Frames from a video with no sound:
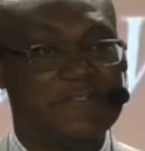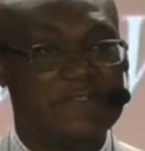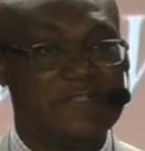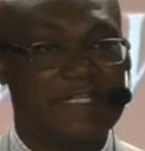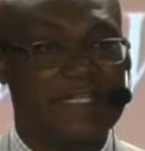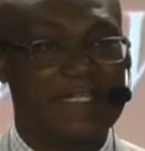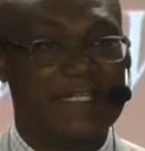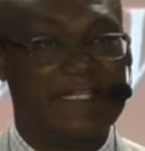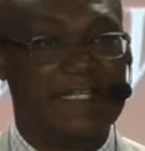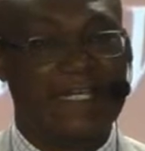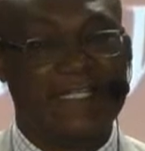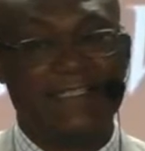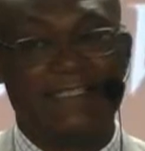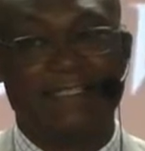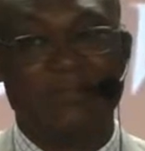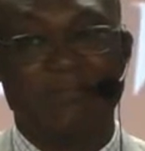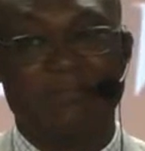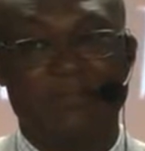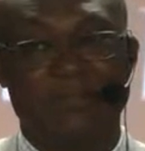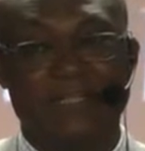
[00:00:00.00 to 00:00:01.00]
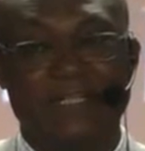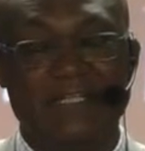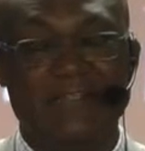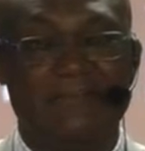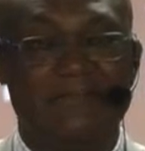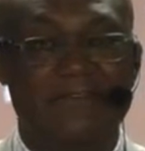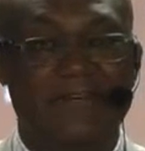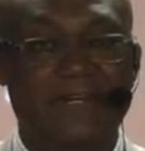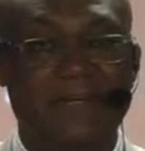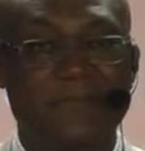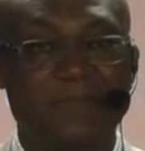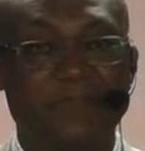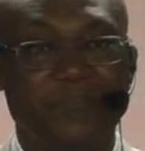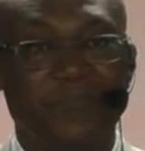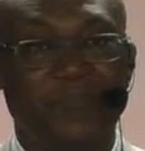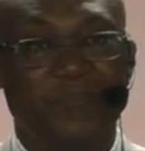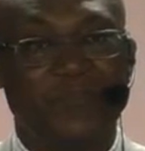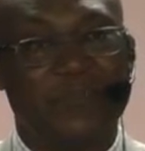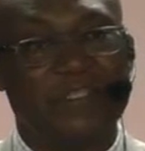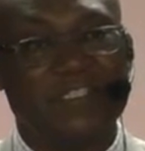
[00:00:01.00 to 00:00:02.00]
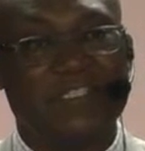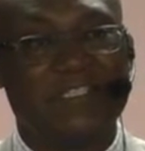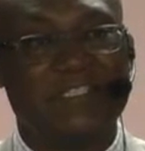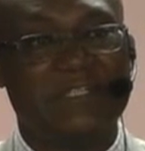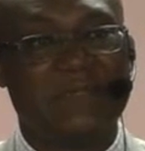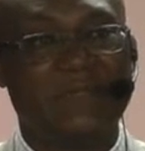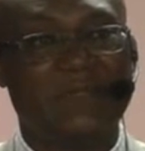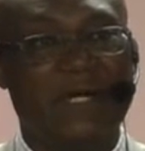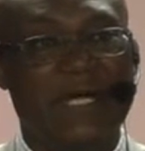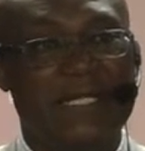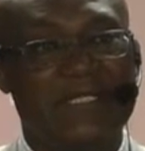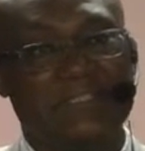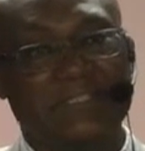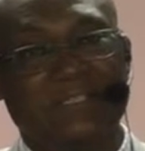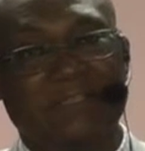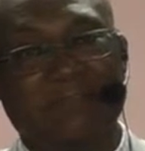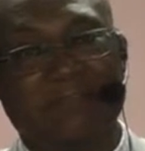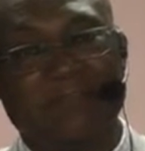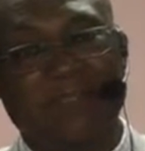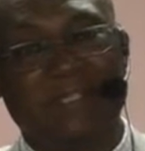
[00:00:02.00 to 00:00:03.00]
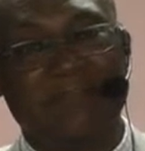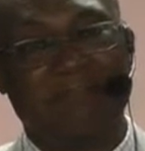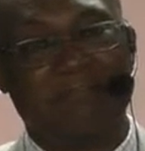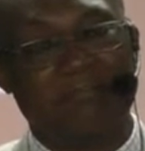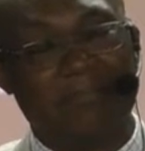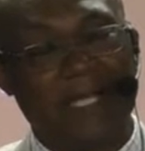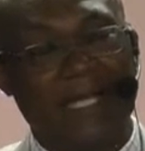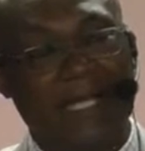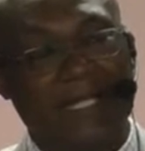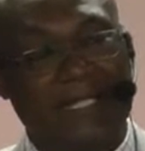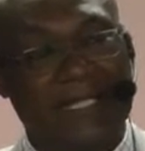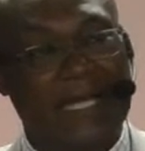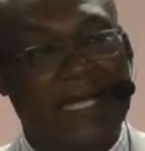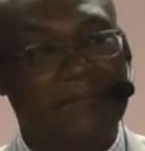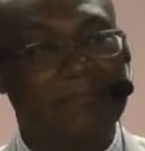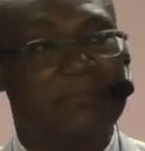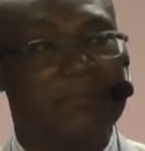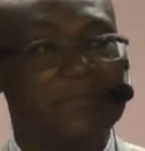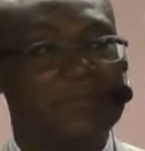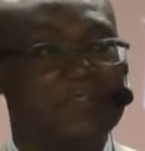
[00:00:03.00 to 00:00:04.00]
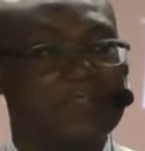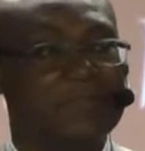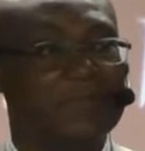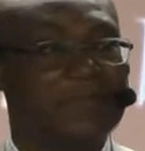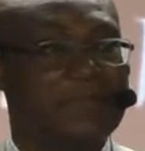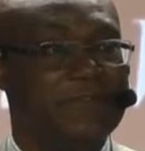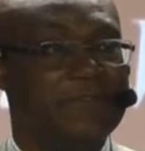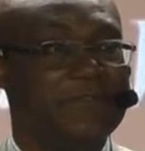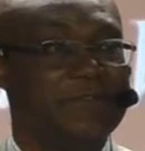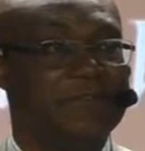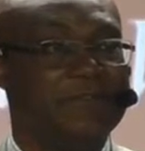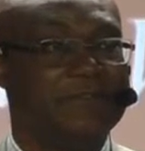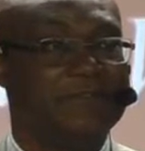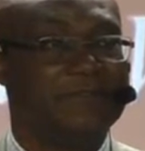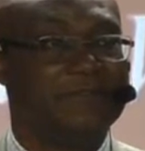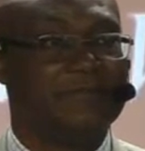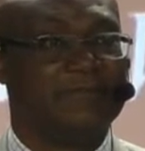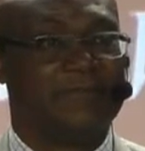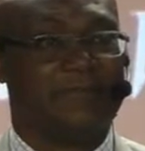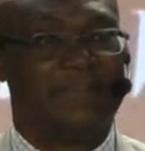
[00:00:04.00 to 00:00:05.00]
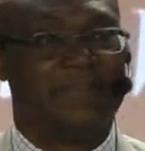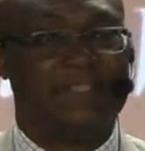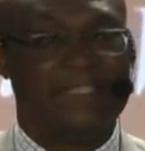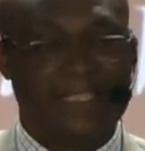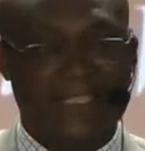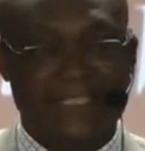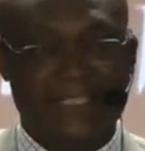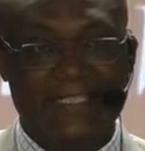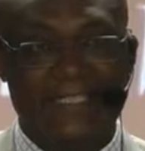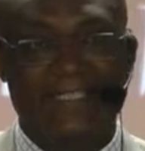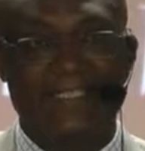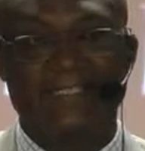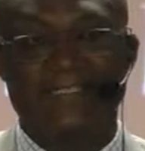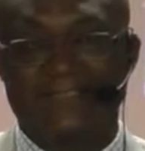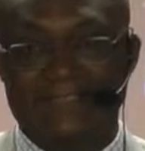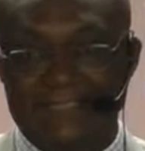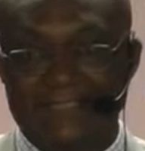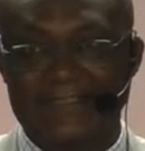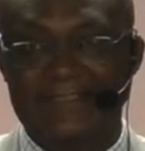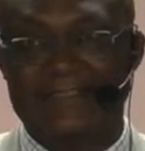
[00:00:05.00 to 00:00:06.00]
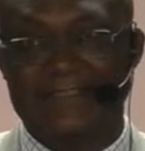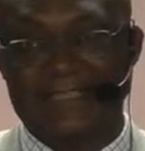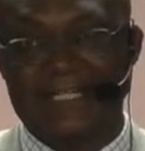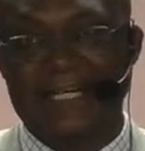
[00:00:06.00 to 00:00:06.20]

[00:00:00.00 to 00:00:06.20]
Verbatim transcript: today as a believer, once in a while something bad happens to you, because Satan is still